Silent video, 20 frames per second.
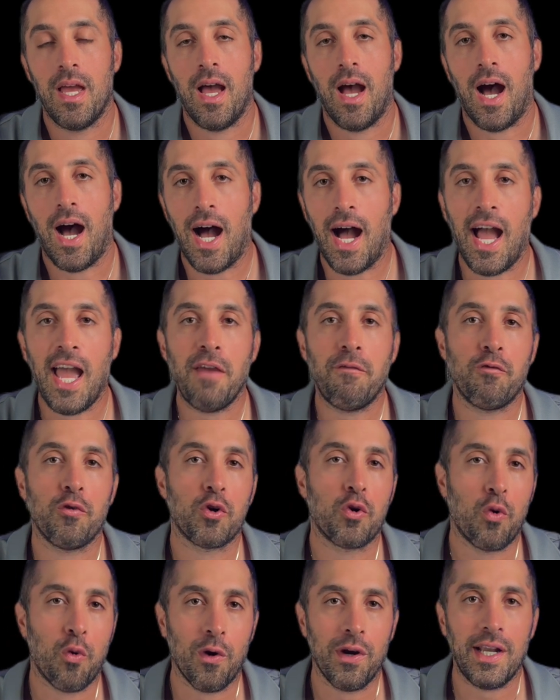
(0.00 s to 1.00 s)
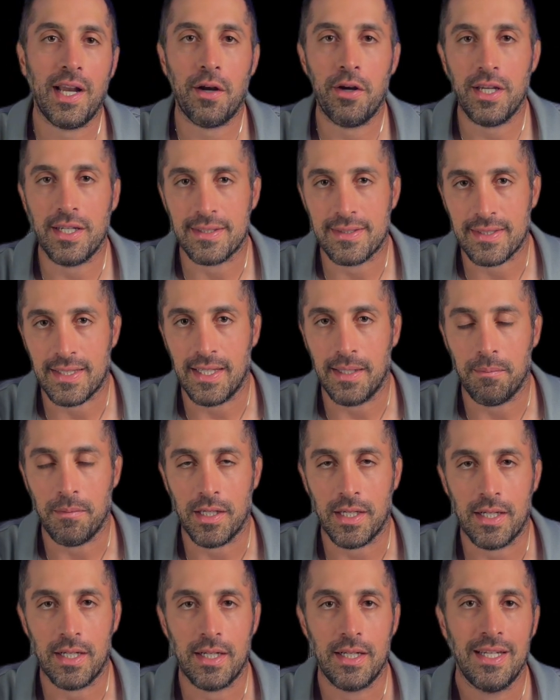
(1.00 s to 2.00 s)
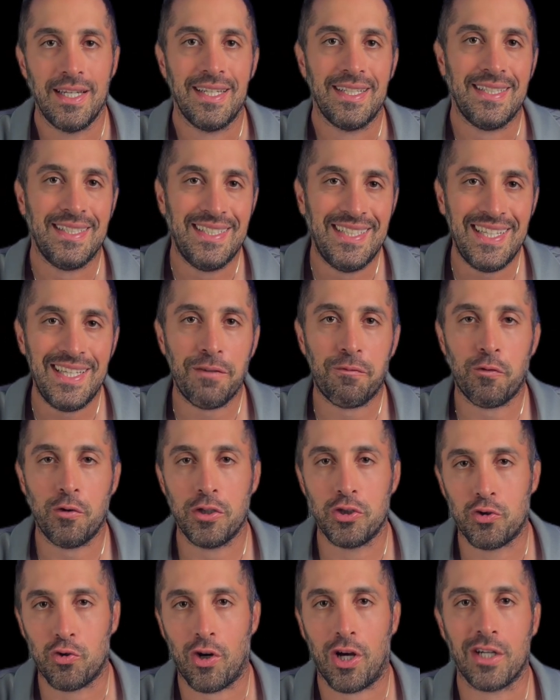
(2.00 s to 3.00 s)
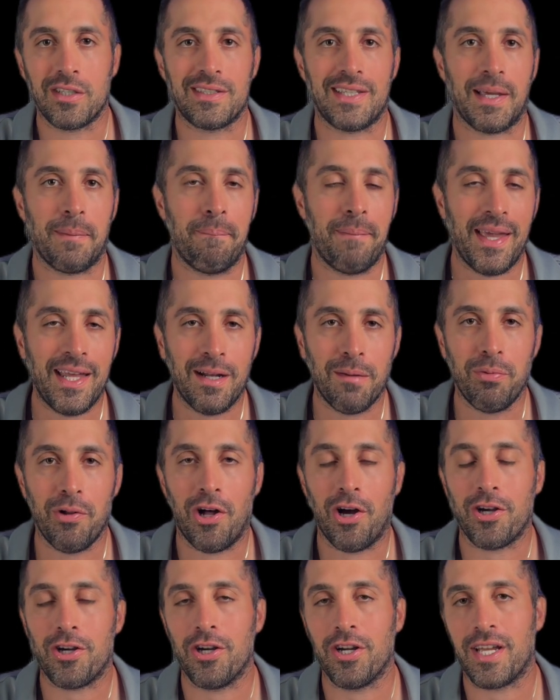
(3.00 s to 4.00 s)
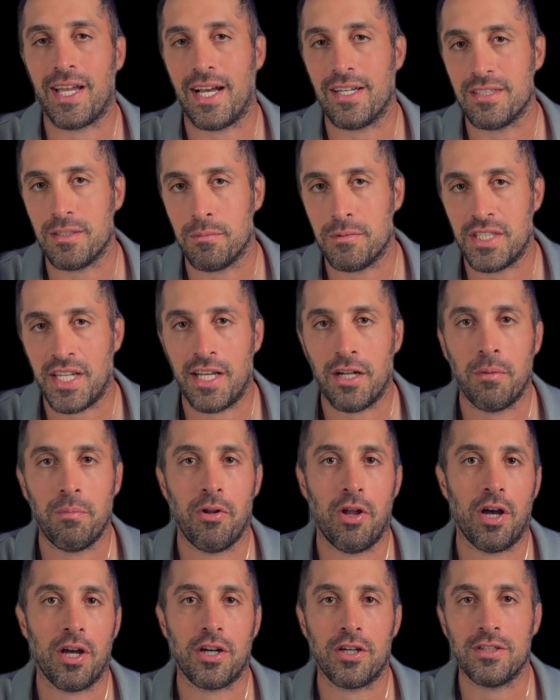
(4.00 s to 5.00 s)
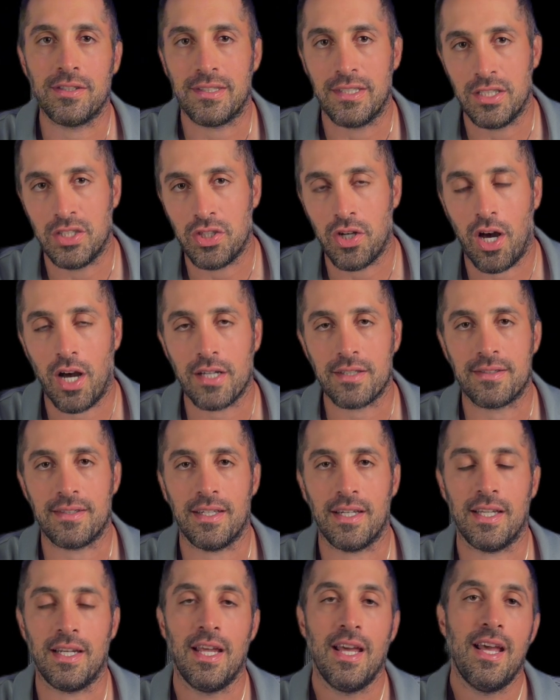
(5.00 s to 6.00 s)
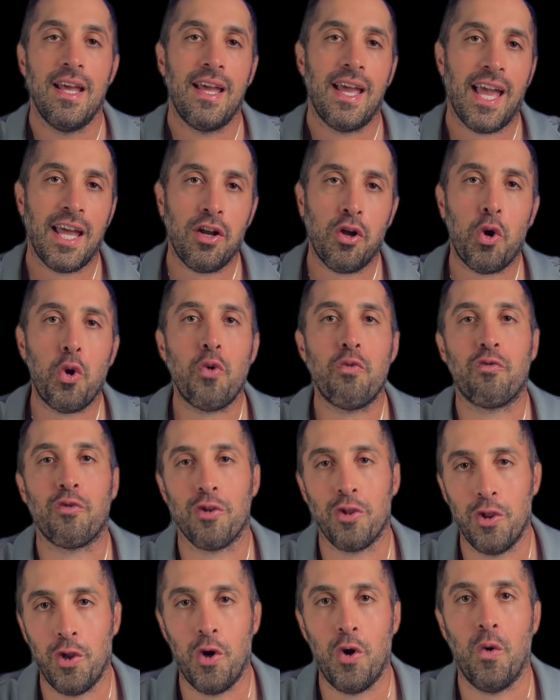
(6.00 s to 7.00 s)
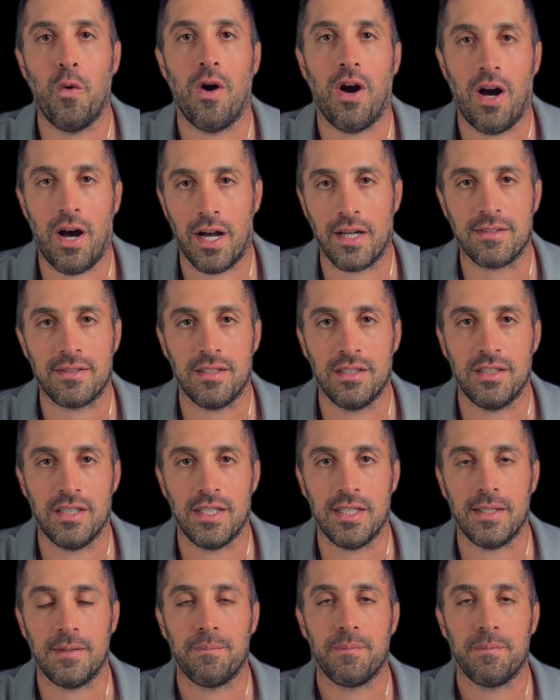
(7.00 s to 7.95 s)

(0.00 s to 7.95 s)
I for coronary ischemia. D for drugs like beta blocker, calcium channel blockers, digoxin, and O for low oxygen.